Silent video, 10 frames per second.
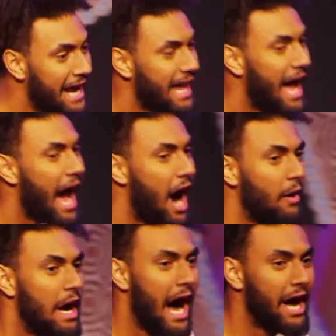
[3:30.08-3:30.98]
in the
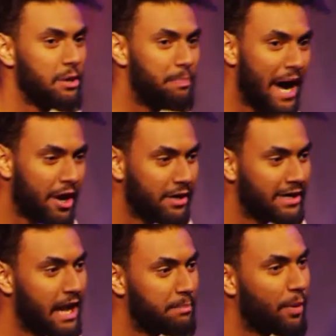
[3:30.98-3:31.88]
hell are you buttering
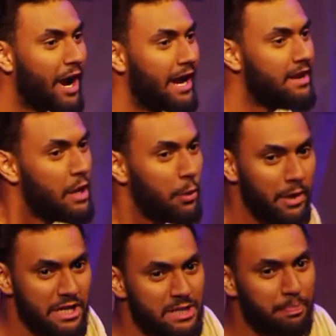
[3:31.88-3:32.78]
that bread
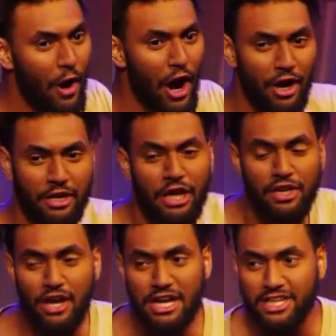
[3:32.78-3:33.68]
with a spoon?
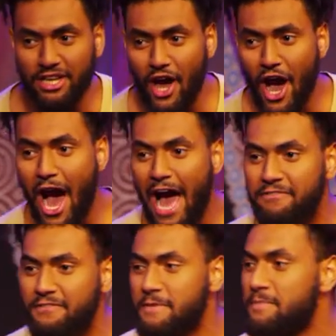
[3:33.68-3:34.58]
Use the
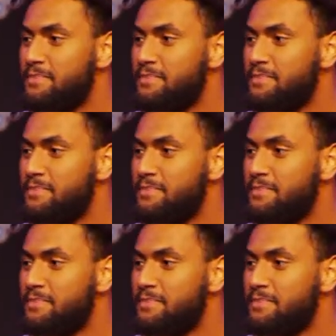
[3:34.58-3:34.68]
knife!